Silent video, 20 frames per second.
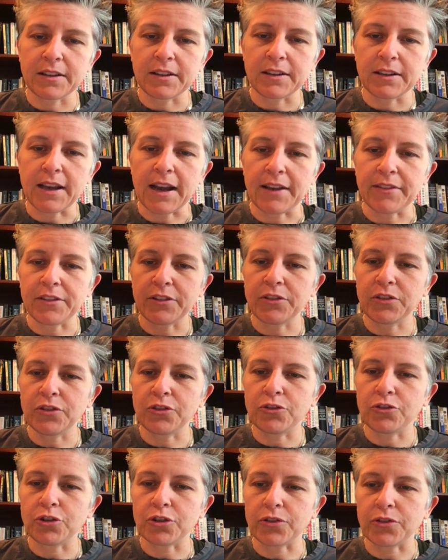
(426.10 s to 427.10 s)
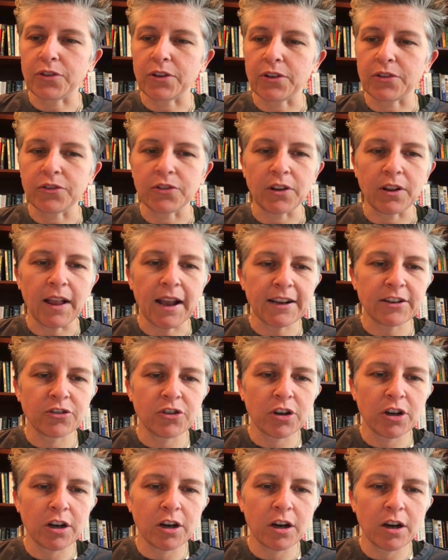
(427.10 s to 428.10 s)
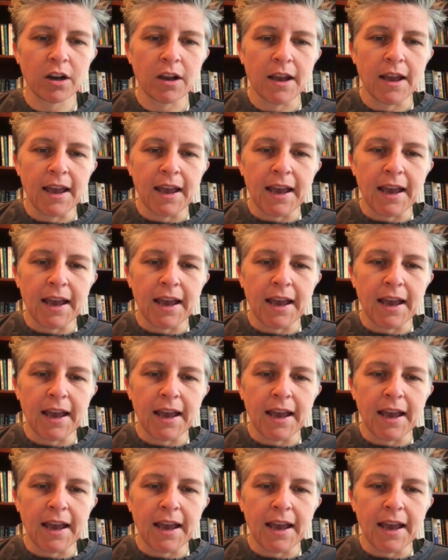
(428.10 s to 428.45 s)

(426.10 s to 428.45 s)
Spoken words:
this is just a selector.